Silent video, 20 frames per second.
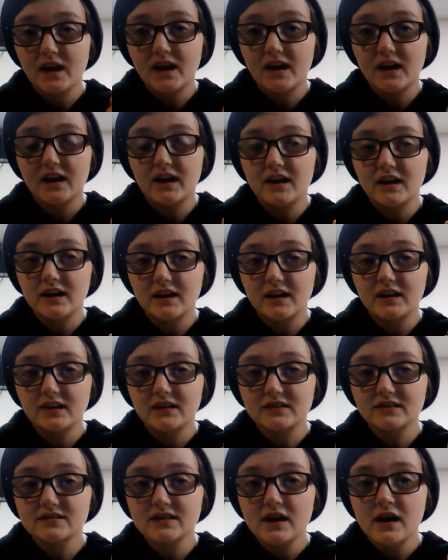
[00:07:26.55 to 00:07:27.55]

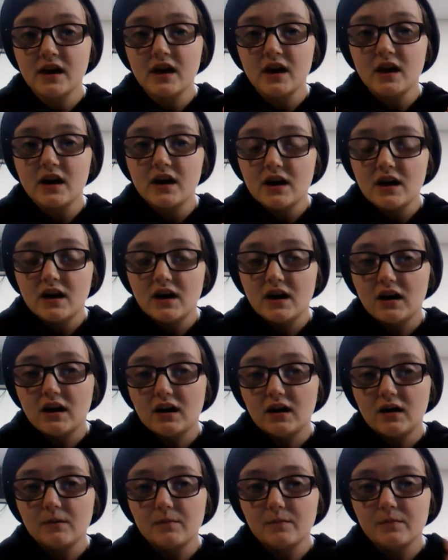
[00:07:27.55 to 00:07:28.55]
and
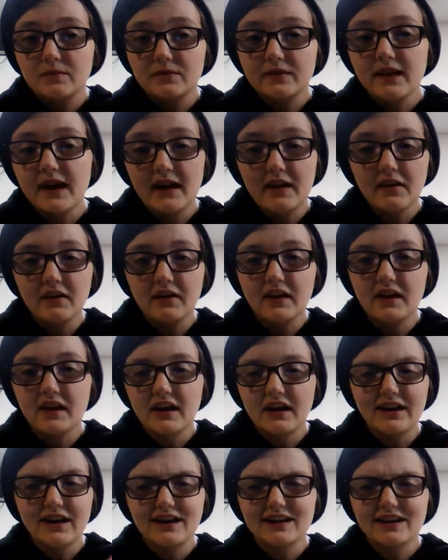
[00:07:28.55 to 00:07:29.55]
the
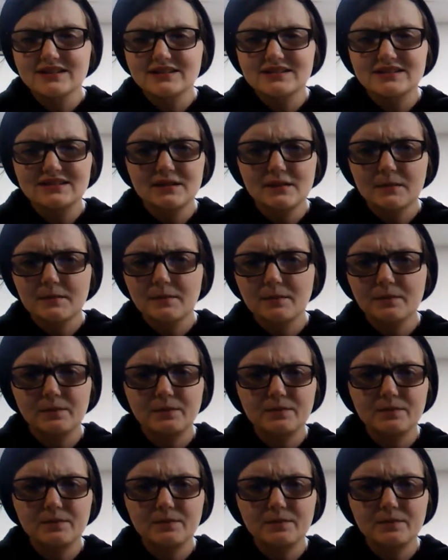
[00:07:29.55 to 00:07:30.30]
Allegan, I guess,